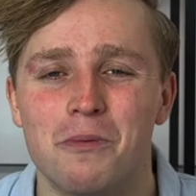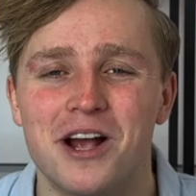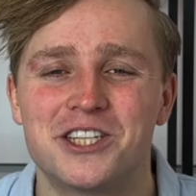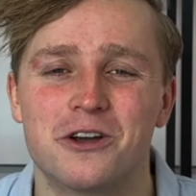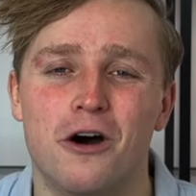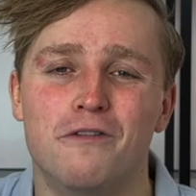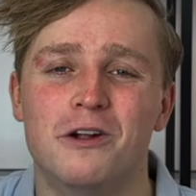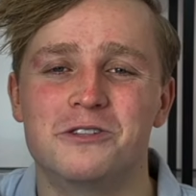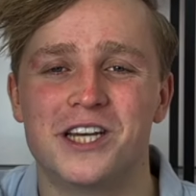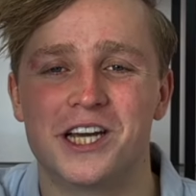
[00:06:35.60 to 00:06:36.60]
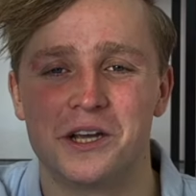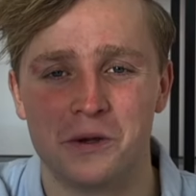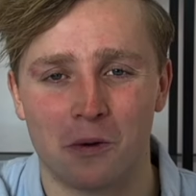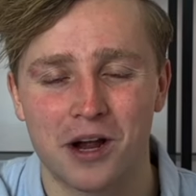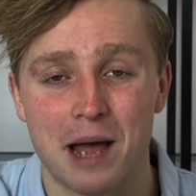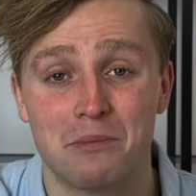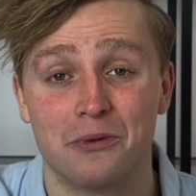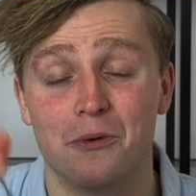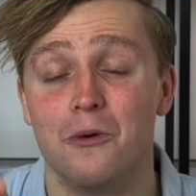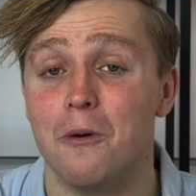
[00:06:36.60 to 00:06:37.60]
risk of losing your
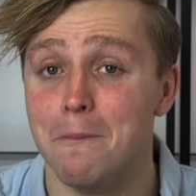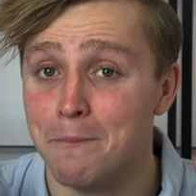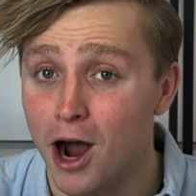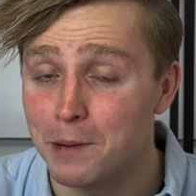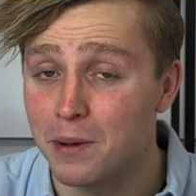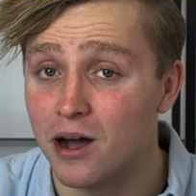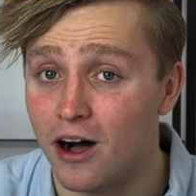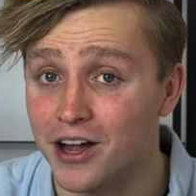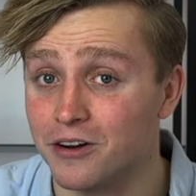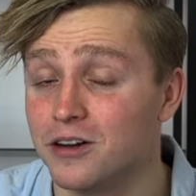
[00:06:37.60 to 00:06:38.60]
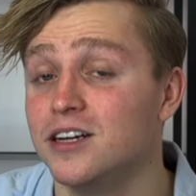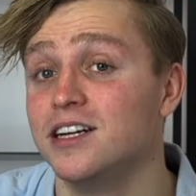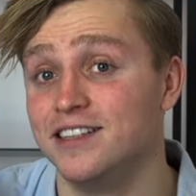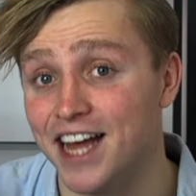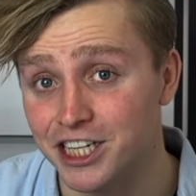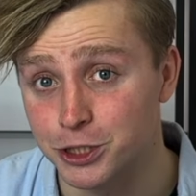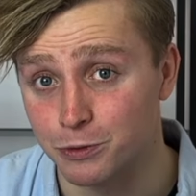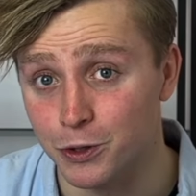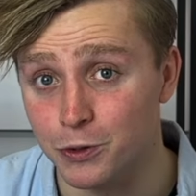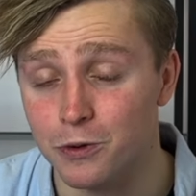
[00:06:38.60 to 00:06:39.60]
capital might be higher that is
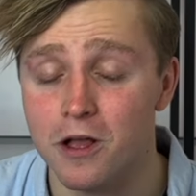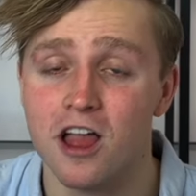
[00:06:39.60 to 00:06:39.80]
true,